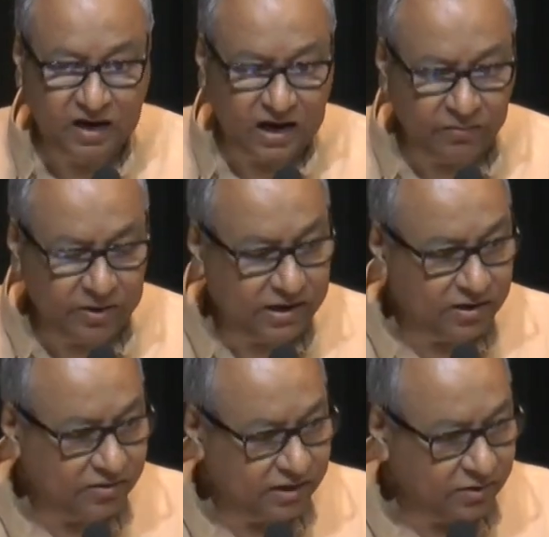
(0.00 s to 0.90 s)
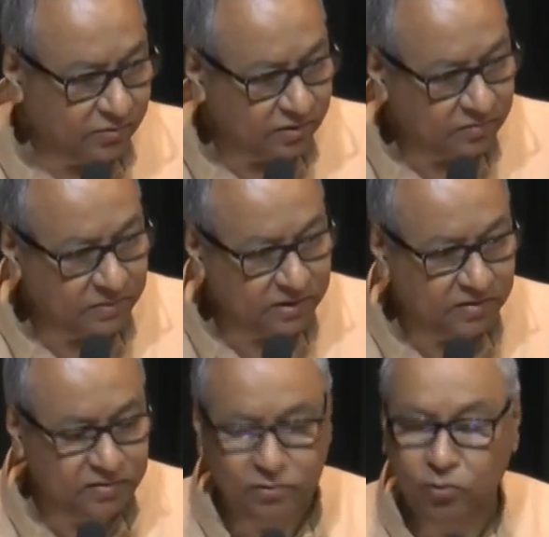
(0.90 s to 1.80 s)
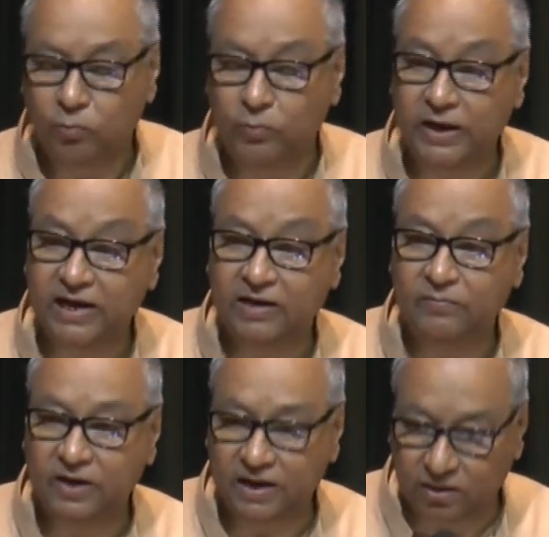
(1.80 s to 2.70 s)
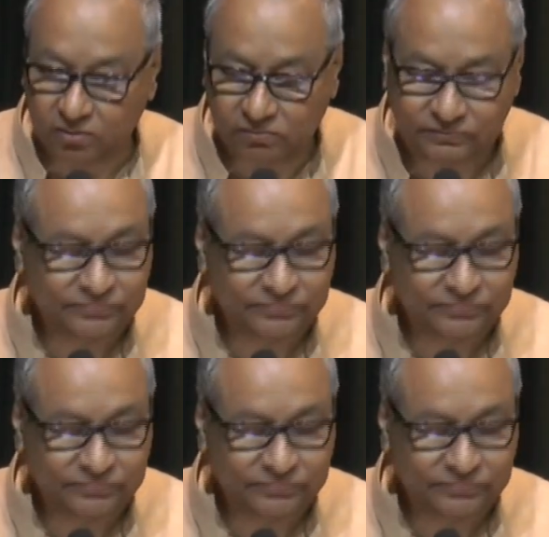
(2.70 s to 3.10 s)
I went and tried to explain, said no way can we allow.